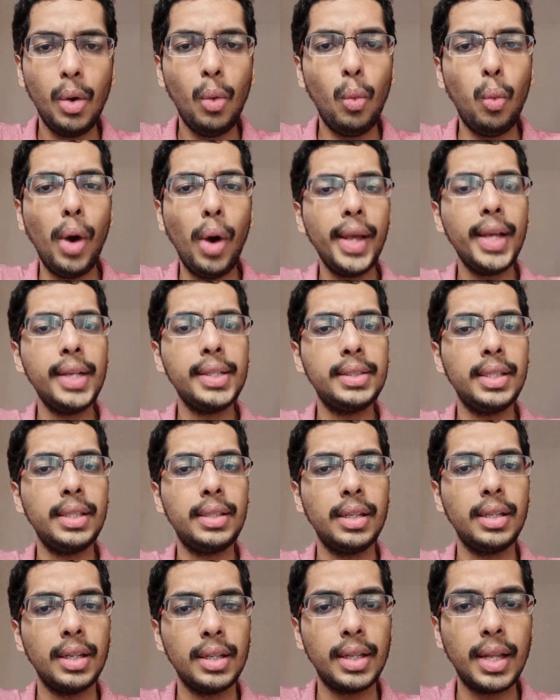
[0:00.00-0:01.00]
Why is
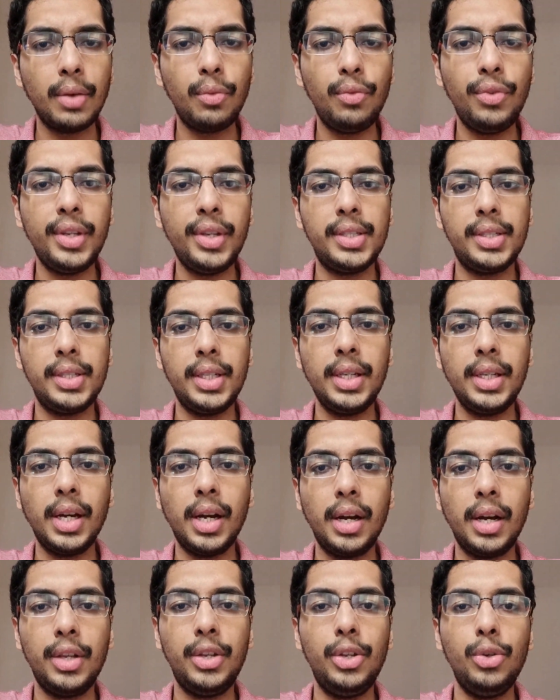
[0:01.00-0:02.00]
it that we see
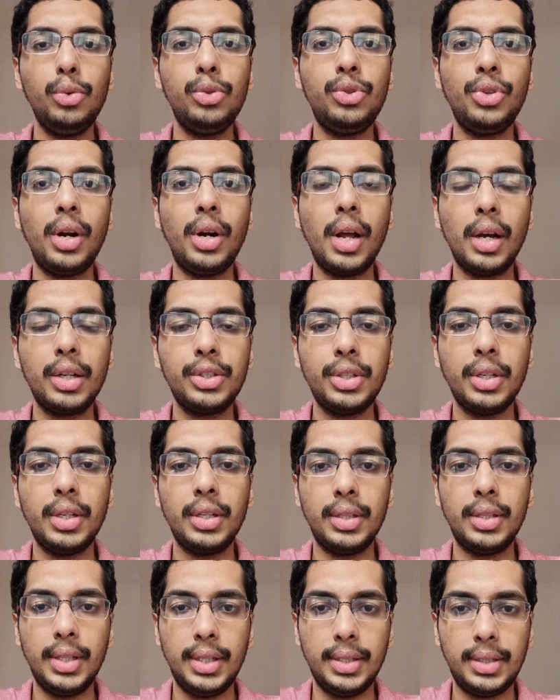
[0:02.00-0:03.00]
a huge reduction
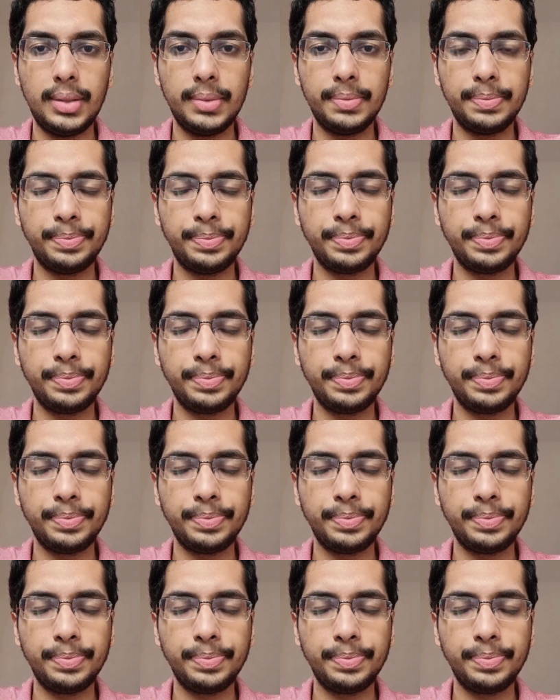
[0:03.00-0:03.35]
in these?